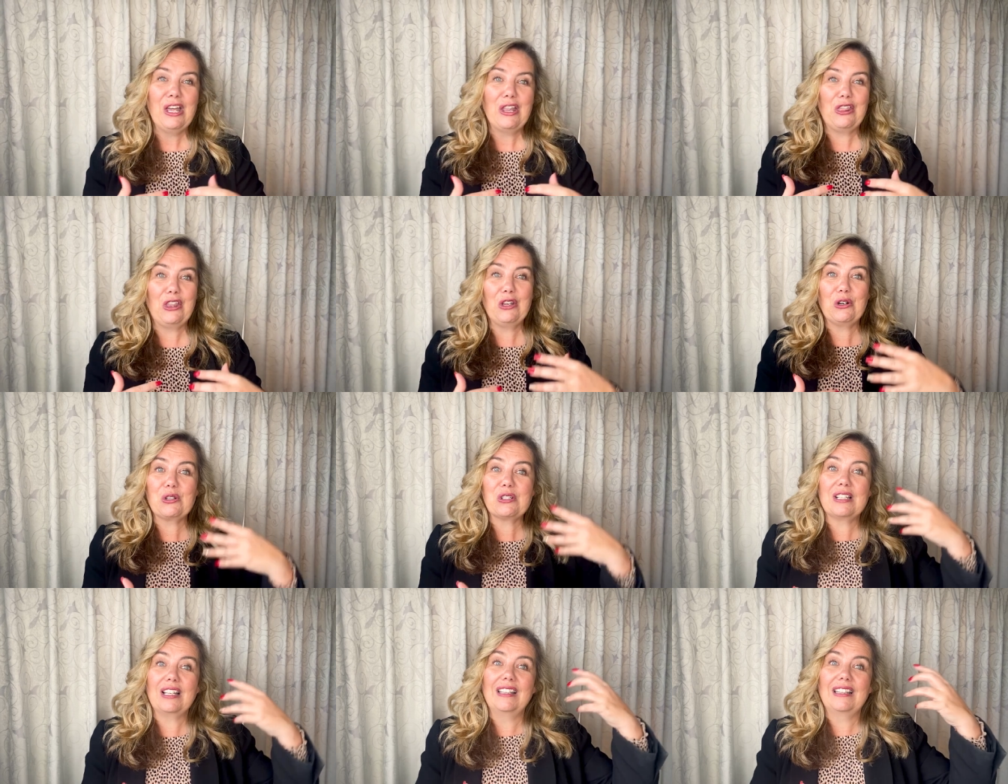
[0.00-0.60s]

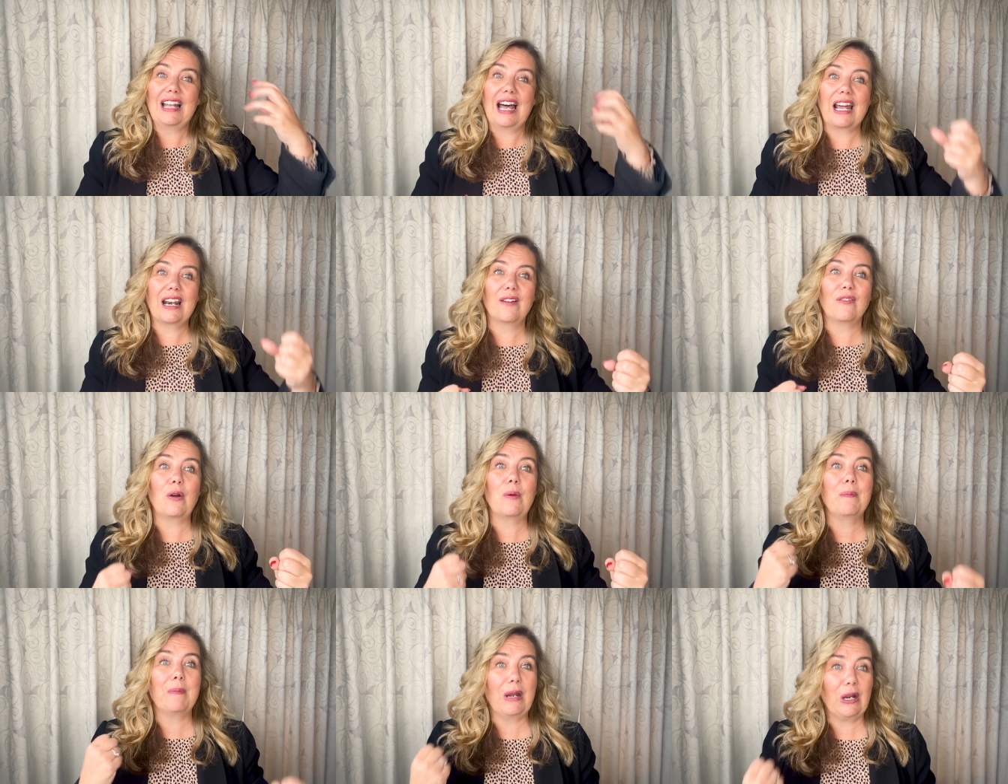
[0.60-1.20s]
there's a lot of
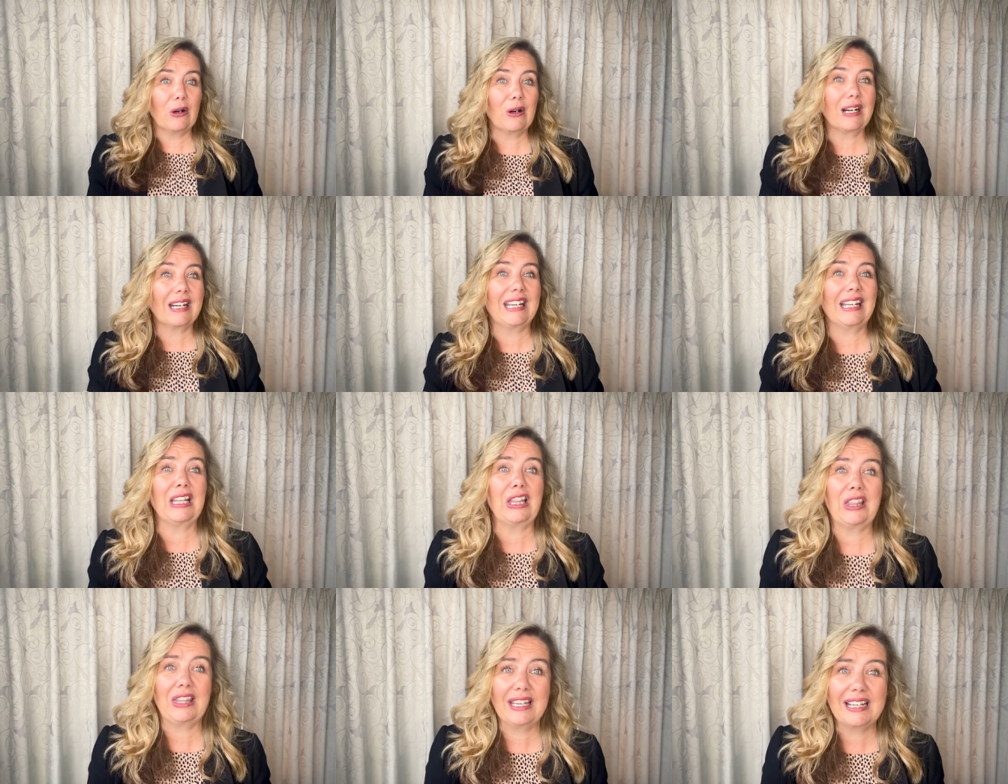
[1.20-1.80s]

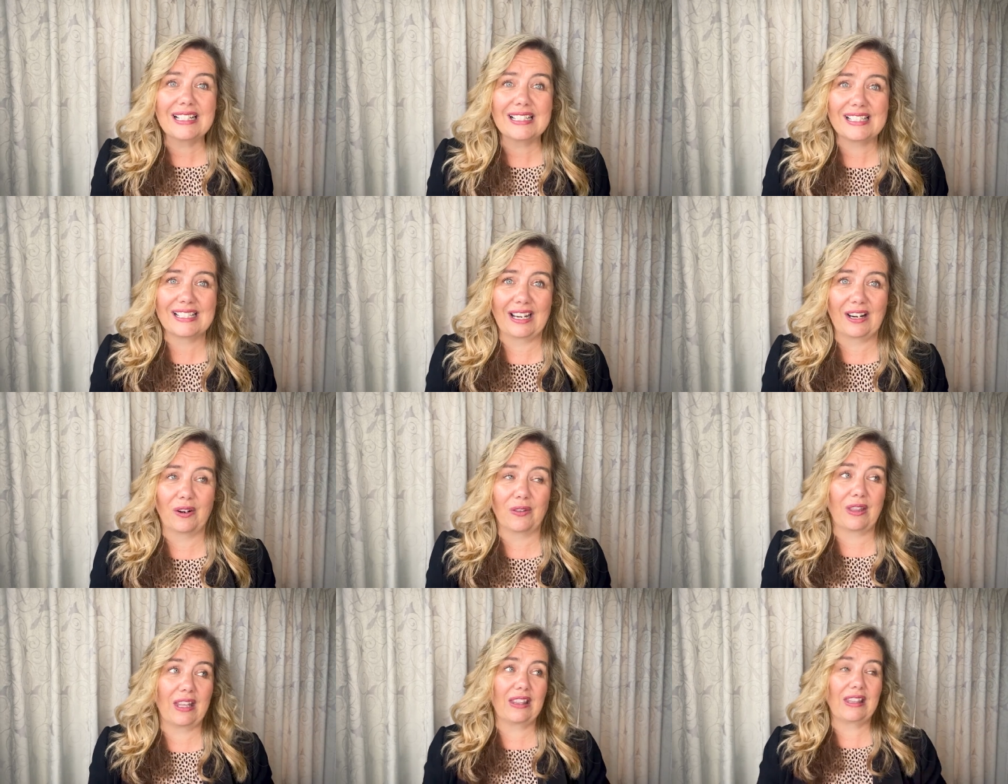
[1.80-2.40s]
American things
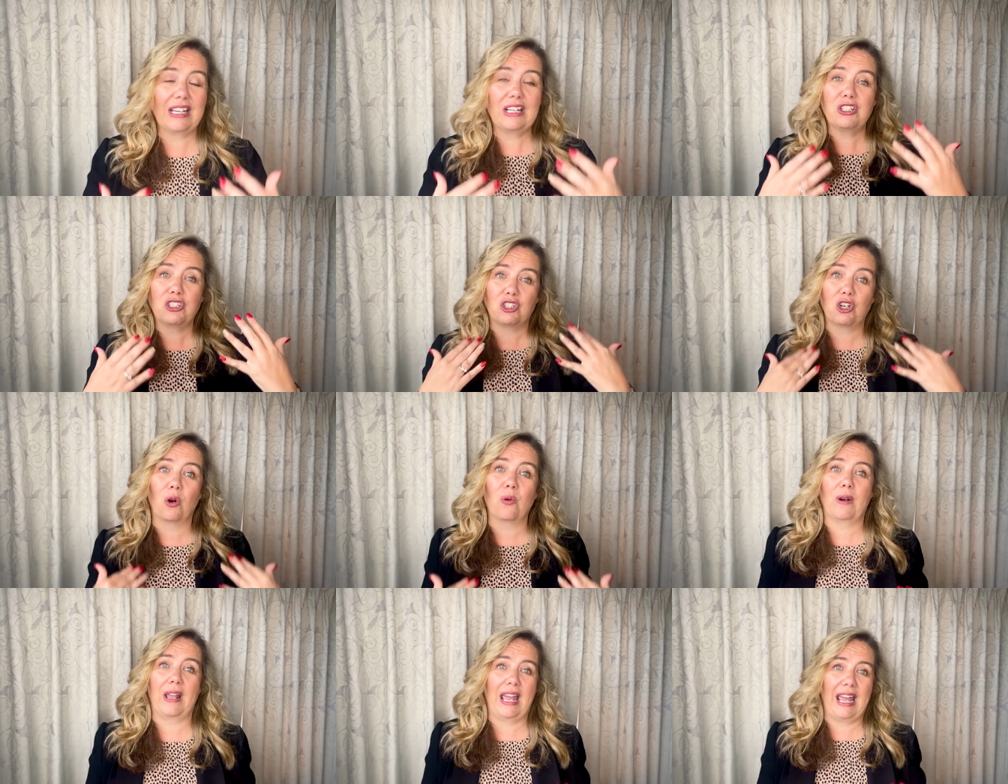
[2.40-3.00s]
there that they
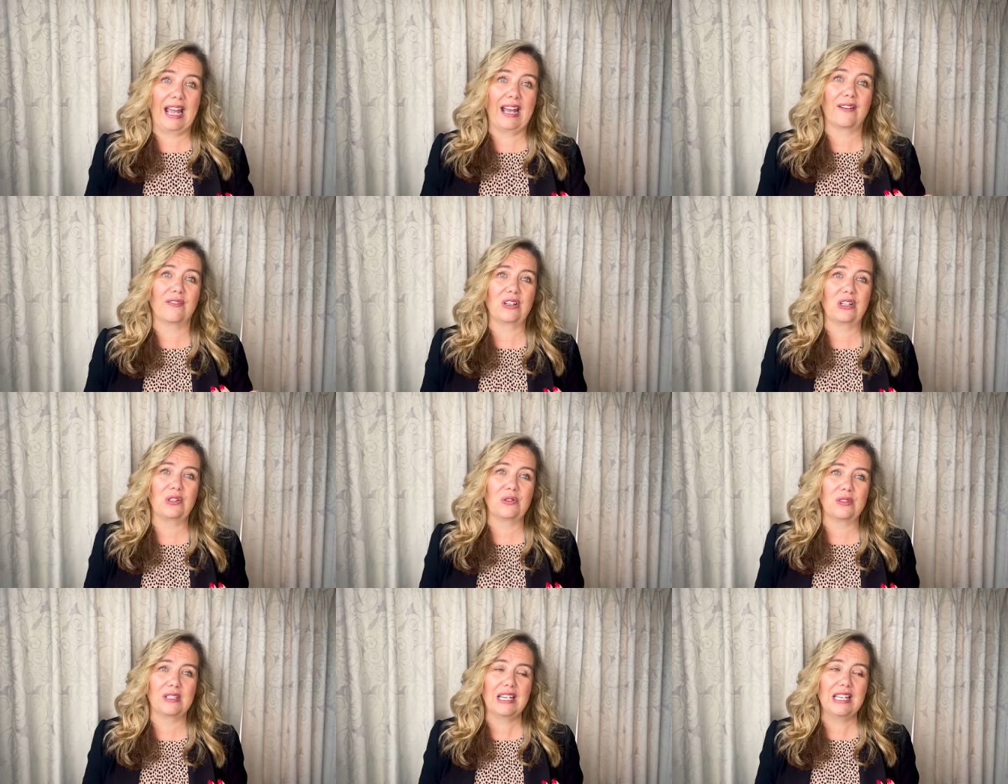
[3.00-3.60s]
don't have in
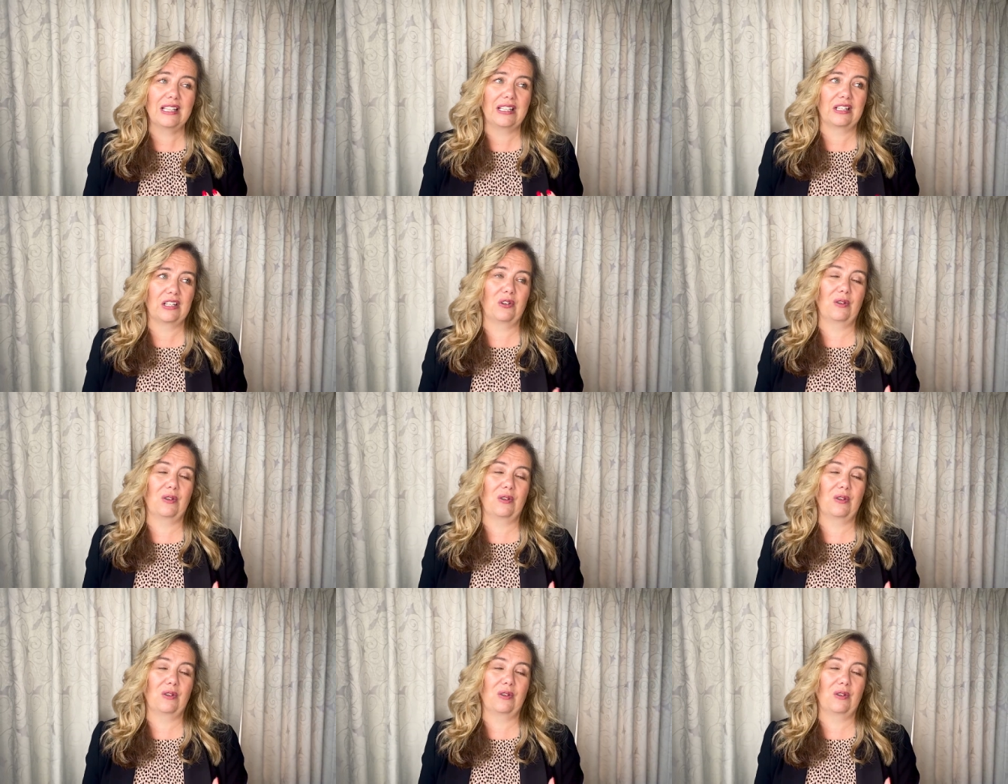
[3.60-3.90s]
New Zealand.